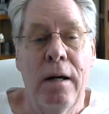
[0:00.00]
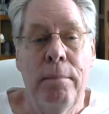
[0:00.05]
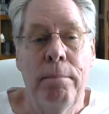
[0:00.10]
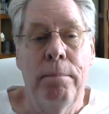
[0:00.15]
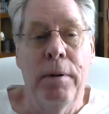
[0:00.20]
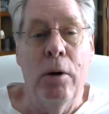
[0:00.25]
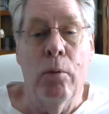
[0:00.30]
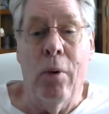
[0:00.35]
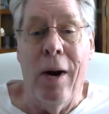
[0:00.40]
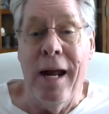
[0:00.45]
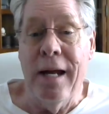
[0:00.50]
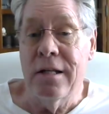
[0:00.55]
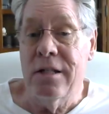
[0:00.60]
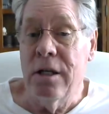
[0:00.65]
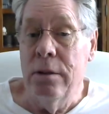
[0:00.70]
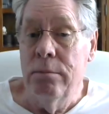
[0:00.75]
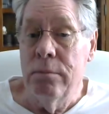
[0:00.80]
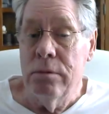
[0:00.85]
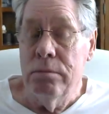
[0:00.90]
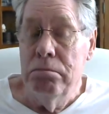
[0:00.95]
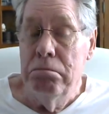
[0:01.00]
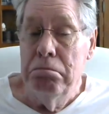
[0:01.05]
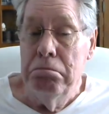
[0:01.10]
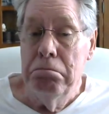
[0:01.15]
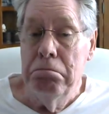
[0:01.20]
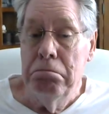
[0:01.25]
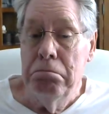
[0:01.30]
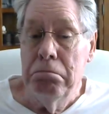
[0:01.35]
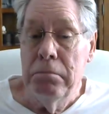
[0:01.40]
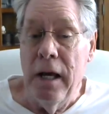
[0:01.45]
be ransomed.
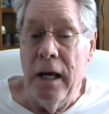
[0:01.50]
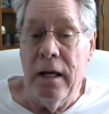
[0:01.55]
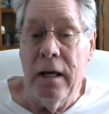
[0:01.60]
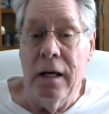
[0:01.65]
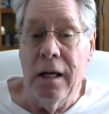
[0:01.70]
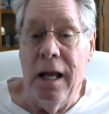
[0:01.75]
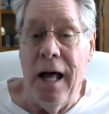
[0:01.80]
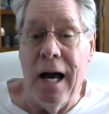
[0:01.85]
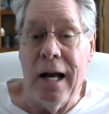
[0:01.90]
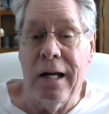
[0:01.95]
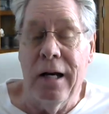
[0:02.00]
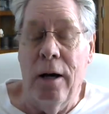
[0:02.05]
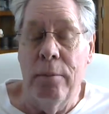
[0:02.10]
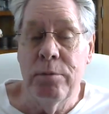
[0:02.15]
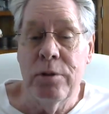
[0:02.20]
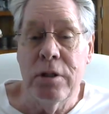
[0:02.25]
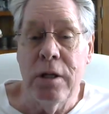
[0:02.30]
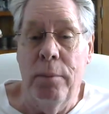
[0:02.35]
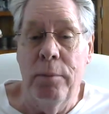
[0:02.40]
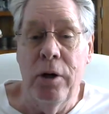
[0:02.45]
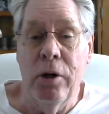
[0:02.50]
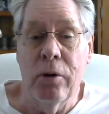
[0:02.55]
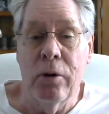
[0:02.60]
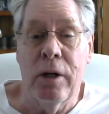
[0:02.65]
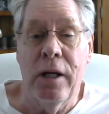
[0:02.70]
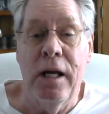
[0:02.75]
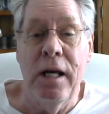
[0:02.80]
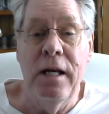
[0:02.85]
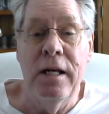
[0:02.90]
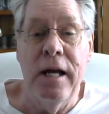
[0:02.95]
They can lock up some of your
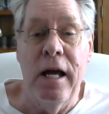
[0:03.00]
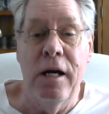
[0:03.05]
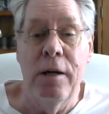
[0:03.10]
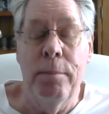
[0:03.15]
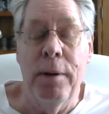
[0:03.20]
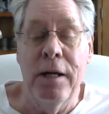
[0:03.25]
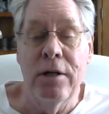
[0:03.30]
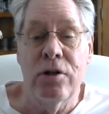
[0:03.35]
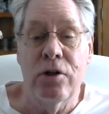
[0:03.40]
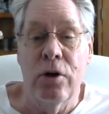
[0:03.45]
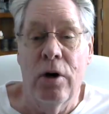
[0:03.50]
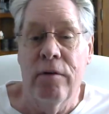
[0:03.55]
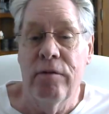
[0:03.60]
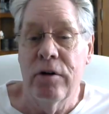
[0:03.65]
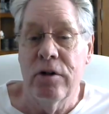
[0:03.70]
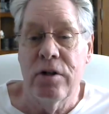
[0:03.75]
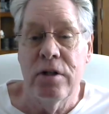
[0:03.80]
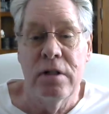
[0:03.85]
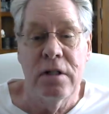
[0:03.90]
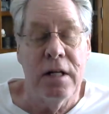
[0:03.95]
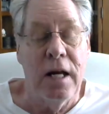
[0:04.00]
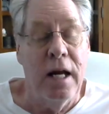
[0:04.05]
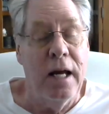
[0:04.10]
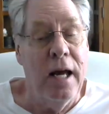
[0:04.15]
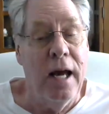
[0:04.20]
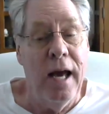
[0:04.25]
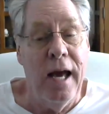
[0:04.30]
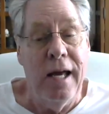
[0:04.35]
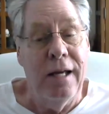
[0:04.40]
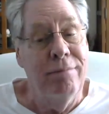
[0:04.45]
key database servers and say,
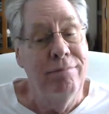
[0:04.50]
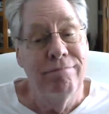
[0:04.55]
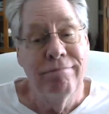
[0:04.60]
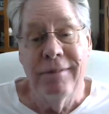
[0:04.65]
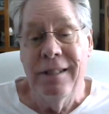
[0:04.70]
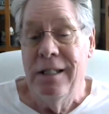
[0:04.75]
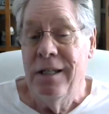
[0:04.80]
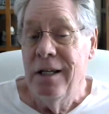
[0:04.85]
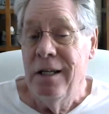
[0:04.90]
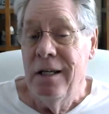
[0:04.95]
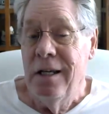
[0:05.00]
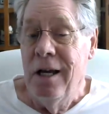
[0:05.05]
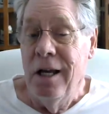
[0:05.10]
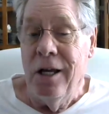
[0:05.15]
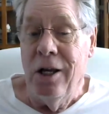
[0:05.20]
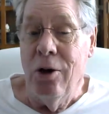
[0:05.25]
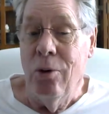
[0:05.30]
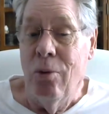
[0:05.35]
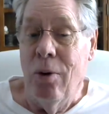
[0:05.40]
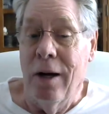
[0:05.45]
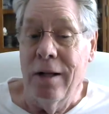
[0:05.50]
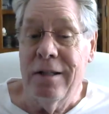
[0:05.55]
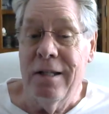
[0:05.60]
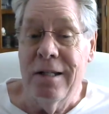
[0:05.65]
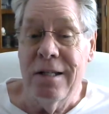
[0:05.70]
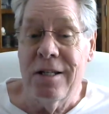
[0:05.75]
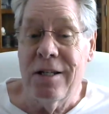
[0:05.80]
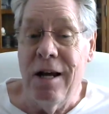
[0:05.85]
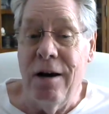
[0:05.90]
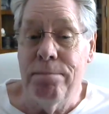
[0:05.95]
hey, you want
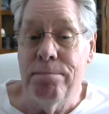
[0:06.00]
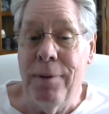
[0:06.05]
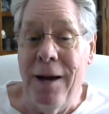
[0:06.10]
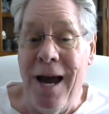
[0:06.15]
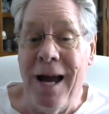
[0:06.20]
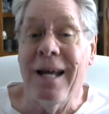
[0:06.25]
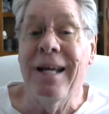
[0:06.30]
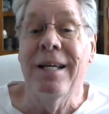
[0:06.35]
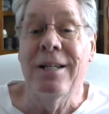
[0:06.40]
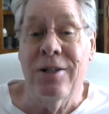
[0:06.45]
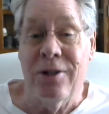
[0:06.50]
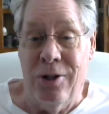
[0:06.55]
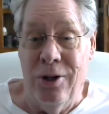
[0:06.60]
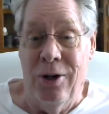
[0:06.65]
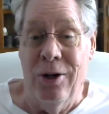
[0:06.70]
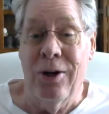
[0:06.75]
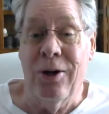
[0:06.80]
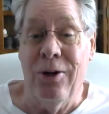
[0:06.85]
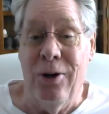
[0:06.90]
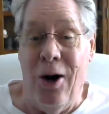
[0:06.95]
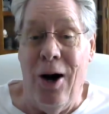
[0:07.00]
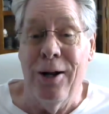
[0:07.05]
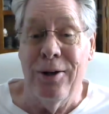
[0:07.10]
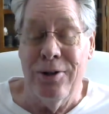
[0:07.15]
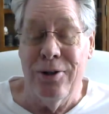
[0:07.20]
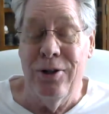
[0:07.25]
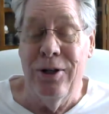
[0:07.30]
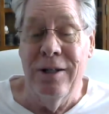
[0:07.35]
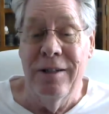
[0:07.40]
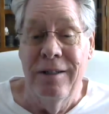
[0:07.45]
this stuff back? It's going to
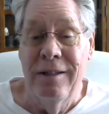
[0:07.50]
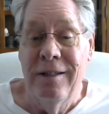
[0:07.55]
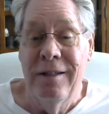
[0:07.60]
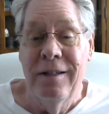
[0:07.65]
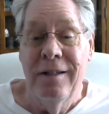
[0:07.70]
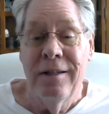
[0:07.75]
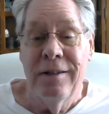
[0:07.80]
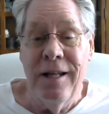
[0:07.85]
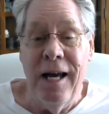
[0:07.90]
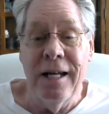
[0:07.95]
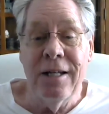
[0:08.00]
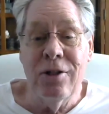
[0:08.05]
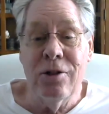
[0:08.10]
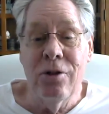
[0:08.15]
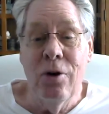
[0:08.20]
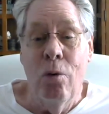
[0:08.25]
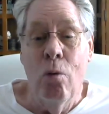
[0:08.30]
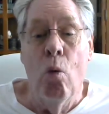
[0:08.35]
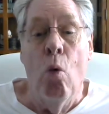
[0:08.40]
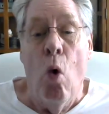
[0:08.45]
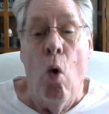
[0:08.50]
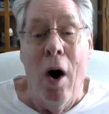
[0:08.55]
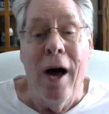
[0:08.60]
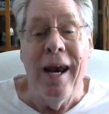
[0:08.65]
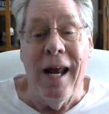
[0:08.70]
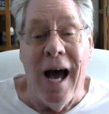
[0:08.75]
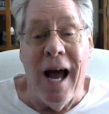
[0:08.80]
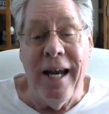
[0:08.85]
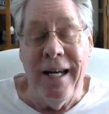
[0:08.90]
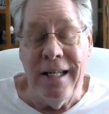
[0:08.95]
cost you. That's one
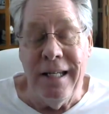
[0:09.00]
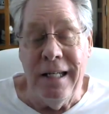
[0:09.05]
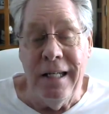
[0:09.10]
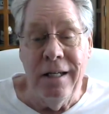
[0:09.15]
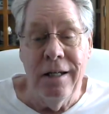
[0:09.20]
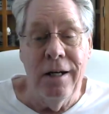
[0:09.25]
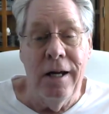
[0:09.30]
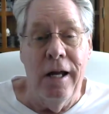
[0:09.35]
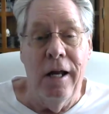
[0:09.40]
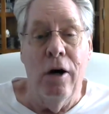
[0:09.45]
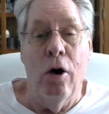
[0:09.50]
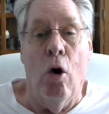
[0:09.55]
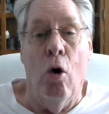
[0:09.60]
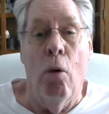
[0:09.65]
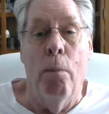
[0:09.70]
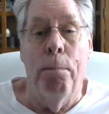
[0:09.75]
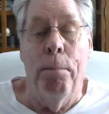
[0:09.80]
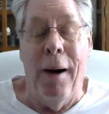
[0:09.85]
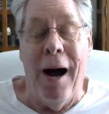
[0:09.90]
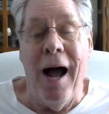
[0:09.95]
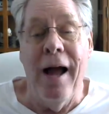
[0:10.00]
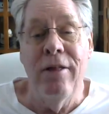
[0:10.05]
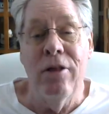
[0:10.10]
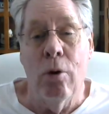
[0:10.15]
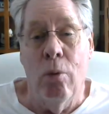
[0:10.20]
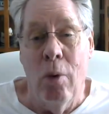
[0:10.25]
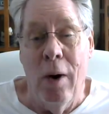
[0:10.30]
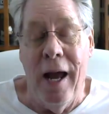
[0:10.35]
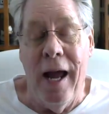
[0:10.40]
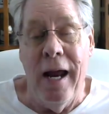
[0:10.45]
idea. And oh, by the
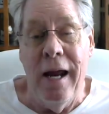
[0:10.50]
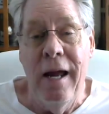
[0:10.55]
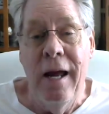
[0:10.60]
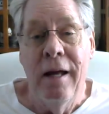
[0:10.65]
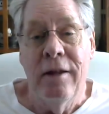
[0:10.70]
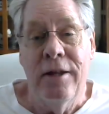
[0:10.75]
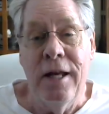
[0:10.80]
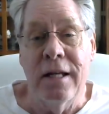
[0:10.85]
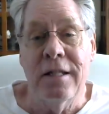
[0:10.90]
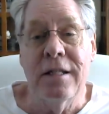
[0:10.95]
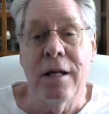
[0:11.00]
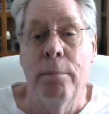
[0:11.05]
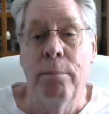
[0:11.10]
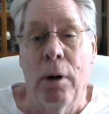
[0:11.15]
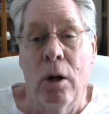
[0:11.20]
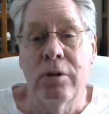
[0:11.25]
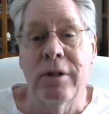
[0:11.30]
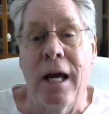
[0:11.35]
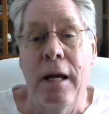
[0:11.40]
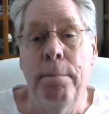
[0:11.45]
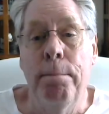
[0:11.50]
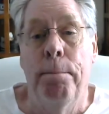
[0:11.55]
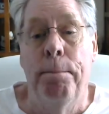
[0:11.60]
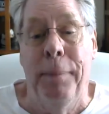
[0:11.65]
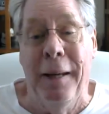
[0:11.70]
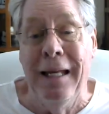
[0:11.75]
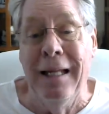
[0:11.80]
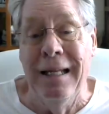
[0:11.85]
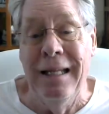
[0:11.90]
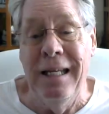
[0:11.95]
way, that's a
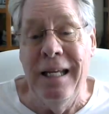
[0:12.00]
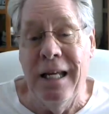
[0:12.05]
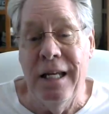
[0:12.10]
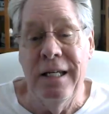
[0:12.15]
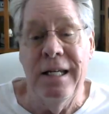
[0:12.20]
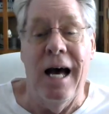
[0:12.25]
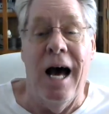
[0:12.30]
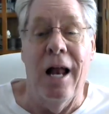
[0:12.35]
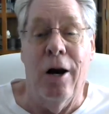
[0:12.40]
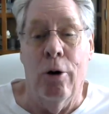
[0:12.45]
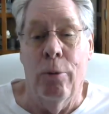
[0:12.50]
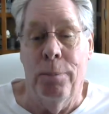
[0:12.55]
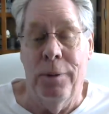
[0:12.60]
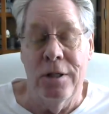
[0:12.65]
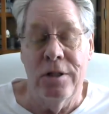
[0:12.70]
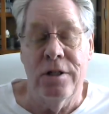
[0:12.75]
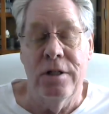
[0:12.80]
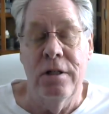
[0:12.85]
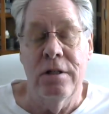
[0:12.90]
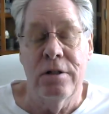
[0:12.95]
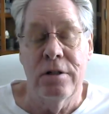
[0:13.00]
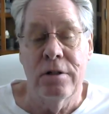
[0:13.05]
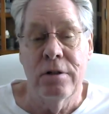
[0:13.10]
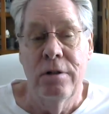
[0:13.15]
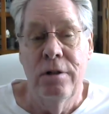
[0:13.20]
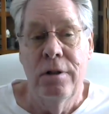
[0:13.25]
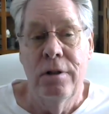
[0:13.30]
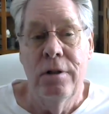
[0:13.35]
multi-billion-dollar business.